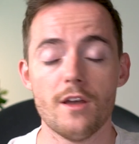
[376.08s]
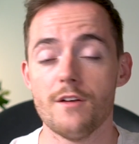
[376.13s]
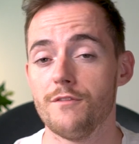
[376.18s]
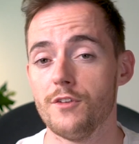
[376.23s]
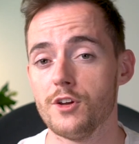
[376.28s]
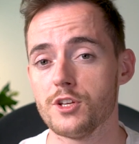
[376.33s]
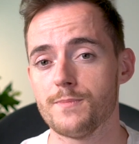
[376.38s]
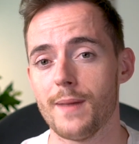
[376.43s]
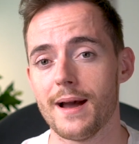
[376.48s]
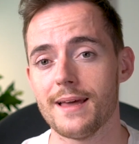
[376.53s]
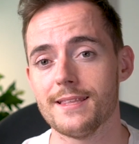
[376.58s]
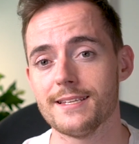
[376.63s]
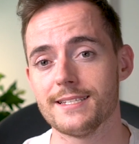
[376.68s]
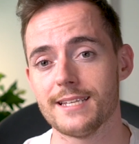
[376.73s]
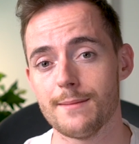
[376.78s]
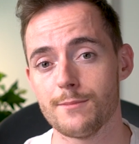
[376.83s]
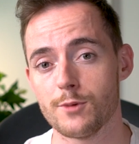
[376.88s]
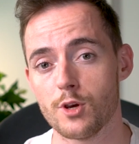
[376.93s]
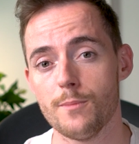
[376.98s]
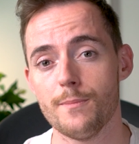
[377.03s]
first by the
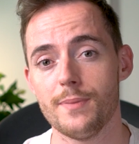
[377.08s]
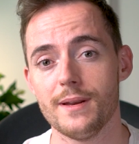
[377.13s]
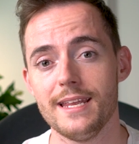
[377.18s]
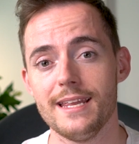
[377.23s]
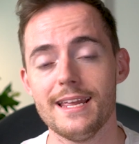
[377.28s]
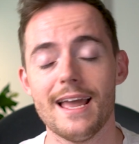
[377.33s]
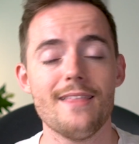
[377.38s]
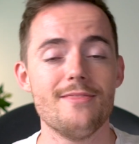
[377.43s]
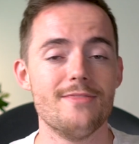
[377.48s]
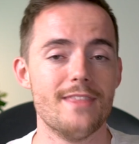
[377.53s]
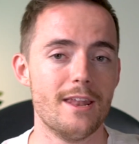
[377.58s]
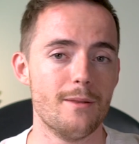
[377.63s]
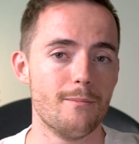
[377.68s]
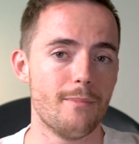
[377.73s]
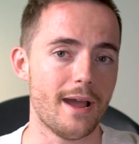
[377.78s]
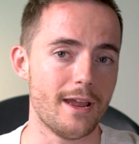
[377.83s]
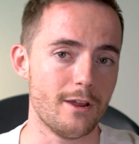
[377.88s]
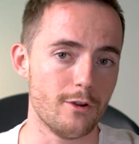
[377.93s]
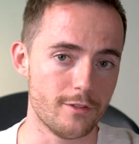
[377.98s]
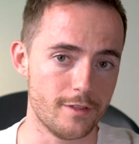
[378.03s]
same company and then
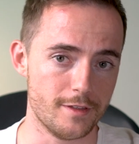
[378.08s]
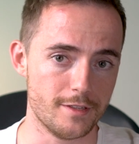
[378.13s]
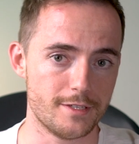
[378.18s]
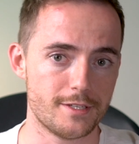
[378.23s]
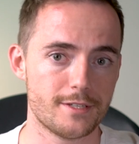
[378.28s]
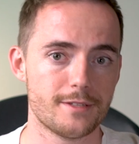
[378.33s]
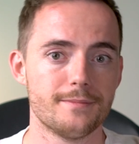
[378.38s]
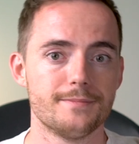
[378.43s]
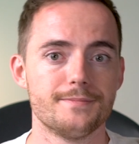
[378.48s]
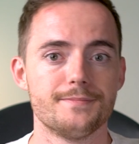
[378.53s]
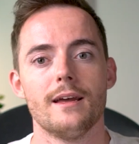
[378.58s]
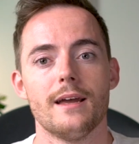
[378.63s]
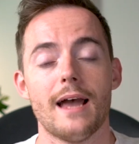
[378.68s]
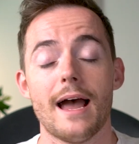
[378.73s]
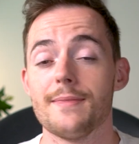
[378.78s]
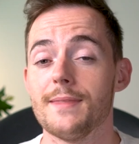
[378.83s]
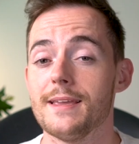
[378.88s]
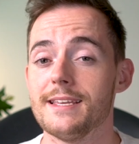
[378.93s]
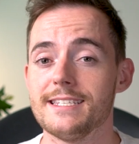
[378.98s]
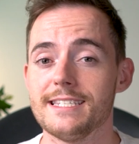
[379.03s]
by others.
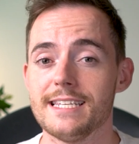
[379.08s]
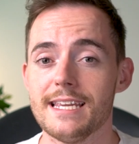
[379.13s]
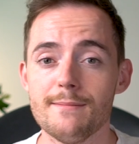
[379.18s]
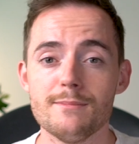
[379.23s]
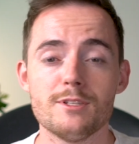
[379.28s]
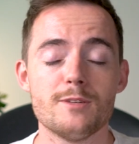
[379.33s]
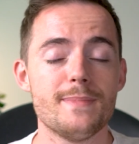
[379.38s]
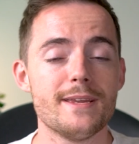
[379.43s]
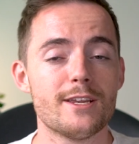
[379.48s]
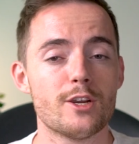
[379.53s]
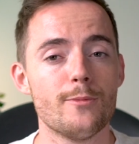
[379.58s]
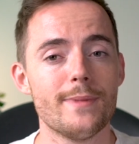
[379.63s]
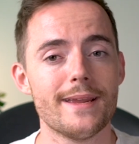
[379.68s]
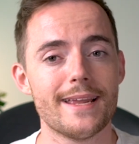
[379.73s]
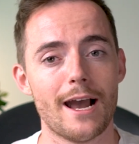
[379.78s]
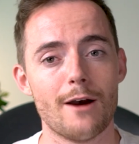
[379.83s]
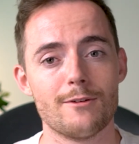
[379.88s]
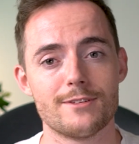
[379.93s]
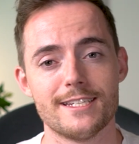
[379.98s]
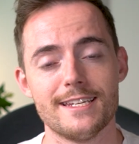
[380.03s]
And they seem to be
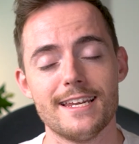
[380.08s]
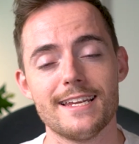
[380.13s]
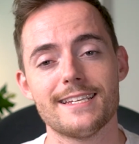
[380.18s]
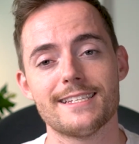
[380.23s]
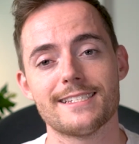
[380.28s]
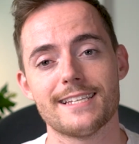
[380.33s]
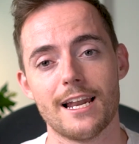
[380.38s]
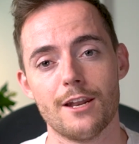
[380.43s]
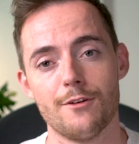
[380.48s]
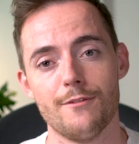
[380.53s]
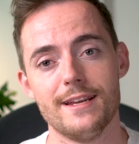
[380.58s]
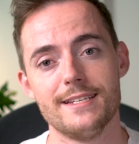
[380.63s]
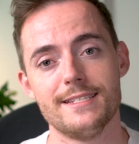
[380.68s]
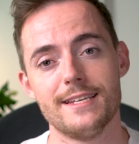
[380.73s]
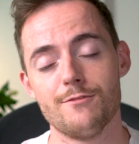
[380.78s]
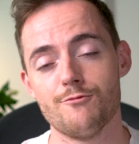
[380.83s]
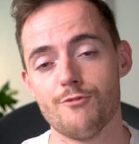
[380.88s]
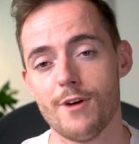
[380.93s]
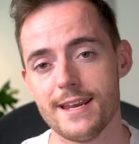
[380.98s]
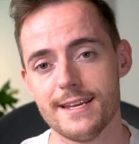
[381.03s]
coming out at an
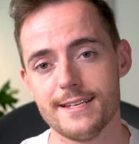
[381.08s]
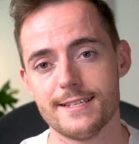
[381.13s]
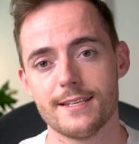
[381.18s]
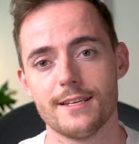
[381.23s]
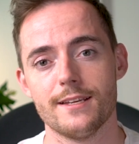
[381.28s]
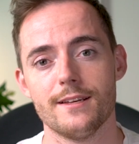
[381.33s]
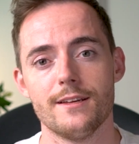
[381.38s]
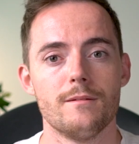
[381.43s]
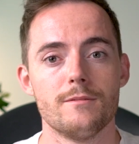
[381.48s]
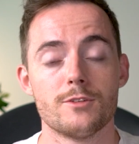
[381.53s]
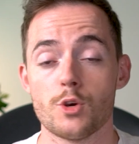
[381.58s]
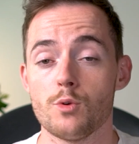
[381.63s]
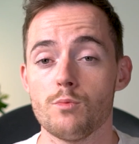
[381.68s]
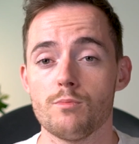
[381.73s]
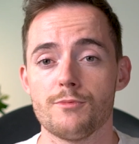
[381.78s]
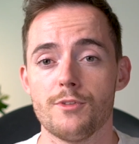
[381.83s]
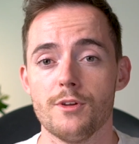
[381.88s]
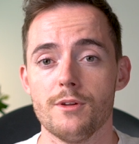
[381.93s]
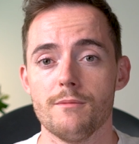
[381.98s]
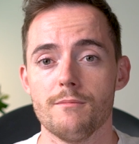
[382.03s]
accelerating rate,
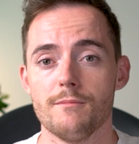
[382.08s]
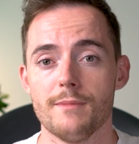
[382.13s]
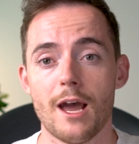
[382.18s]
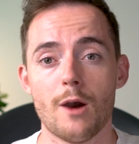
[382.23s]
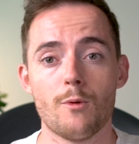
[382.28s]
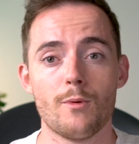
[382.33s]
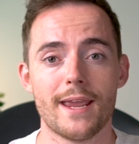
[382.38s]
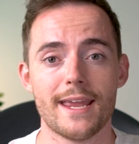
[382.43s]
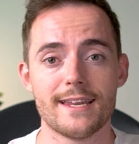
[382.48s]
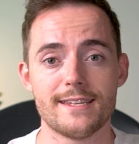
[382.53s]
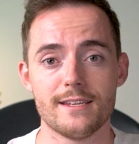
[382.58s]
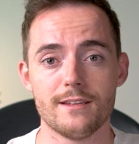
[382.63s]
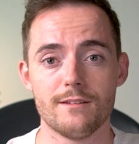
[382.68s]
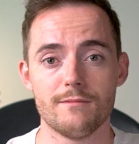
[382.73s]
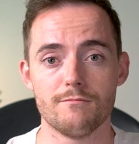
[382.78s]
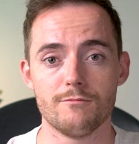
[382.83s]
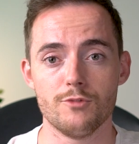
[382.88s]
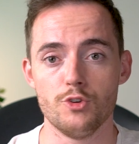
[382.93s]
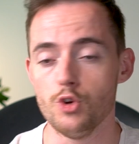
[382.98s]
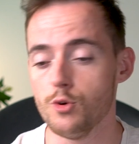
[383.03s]
so that now we're
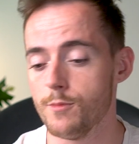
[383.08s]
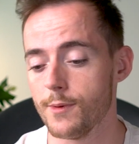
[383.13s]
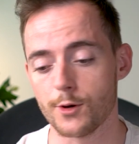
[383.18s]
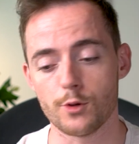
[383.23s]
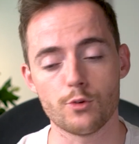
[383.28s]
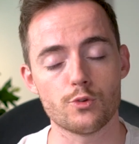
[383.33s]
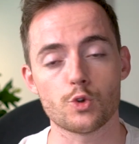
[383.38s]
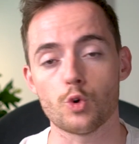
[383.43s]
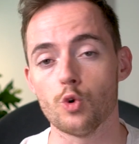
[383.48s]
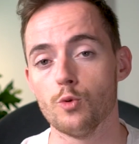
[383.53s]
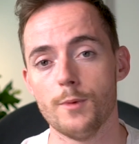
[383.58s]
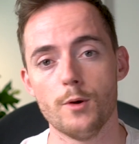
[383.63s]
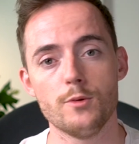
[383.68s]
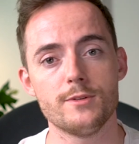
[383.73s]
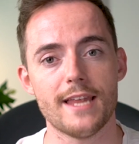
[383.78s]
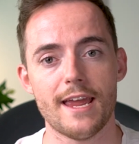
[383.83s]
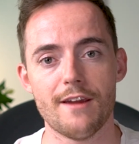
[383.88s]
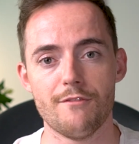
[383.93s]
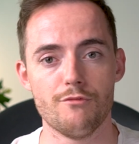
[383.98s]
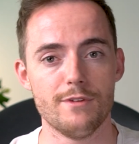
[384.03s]
getting new models
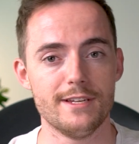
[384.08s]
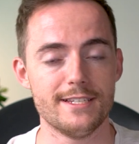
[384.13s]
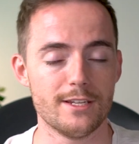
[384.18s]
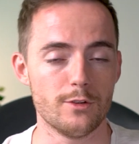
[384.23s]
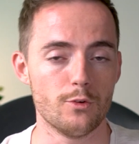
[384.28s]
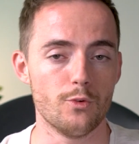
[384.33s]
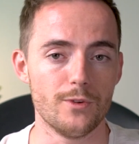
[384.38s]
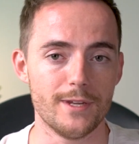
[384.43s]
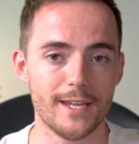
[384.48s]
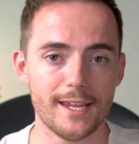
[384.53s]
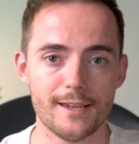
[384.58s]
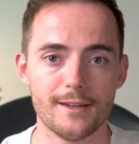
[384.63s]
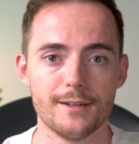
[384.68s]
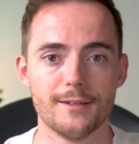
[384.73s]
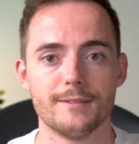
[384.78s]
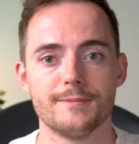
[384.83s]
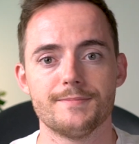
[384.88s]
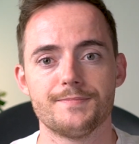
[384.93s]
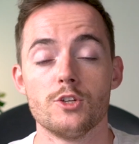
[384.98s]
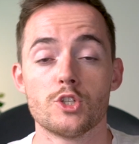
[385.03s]
almost every single
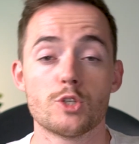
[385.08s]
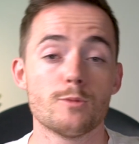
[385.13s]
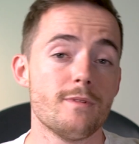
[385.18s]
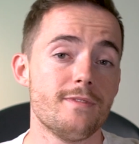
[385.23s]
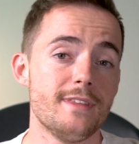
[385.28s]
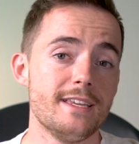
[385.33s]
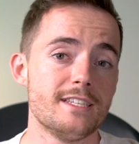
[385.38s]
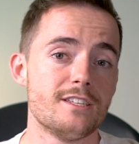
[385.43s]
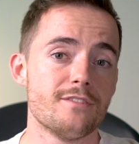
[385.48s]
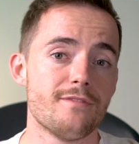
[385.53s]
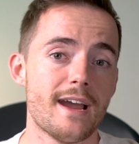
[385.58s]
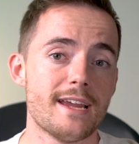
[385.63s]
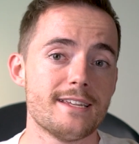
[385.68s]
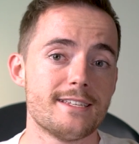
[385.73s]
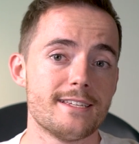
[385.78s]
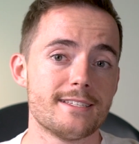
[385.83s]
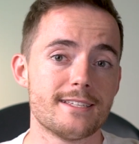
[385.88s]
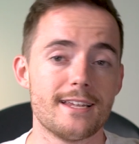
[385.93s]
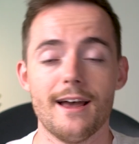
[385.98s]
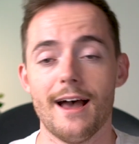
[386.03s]
year. Some of these
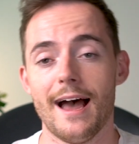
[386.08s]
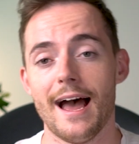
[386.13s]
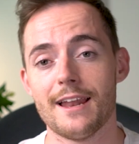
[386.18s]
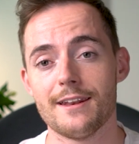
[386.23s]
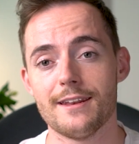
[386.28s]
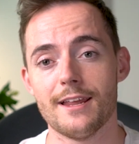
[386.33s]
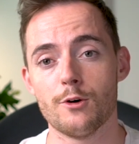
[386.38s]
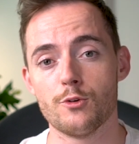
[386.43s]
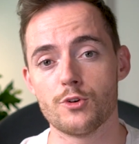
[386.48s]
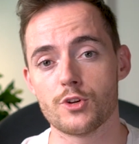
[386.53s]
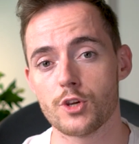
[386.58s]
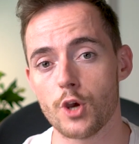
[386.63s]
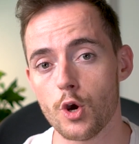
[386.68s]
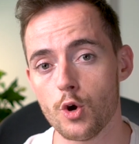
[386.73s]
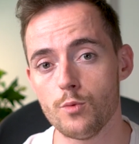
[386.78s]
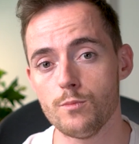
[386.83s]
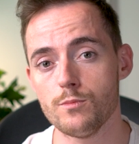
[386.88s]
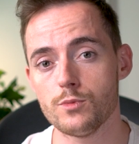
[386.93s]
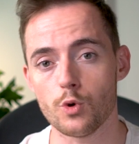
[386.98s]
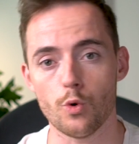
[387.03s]
devices are handheld
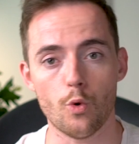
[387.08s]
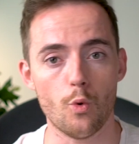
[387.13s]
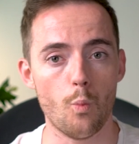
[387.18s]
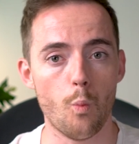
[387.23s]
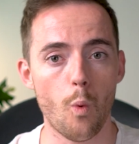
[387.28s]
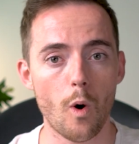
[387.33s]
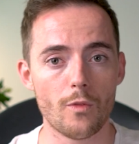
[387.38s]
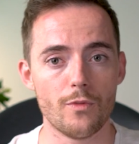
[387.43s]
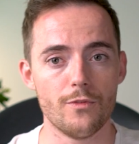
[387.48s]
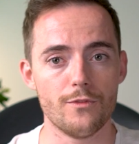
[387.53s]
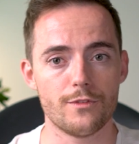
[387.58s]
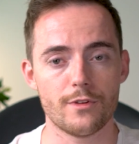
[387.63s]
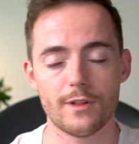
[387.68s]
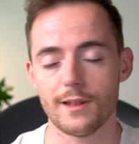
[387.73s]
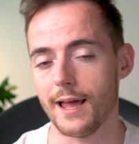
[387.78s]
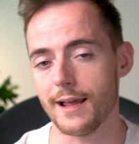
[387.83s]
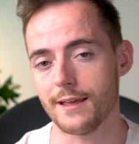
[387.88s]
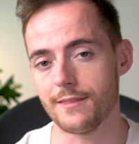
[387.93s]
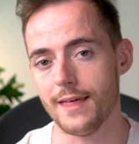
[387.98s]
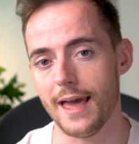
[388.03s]
combs or wands,
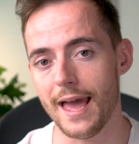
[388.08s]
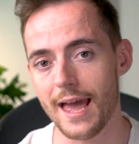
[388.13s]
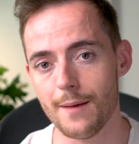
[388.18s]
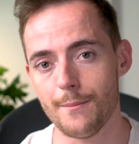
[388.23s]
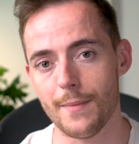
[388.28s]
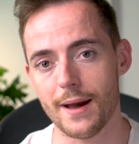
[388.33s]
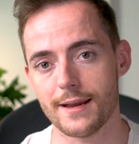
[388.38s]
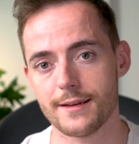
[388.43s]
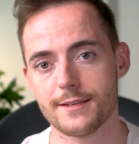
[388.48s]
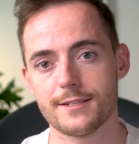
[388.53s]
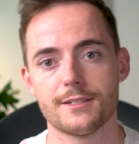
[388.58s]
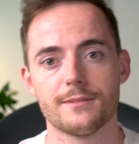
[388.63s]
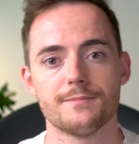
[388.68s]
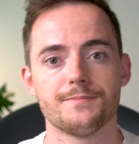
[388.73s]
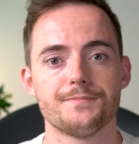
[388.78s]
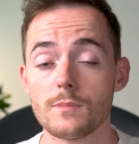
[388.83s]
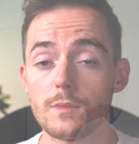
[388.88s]
like the Hair Max,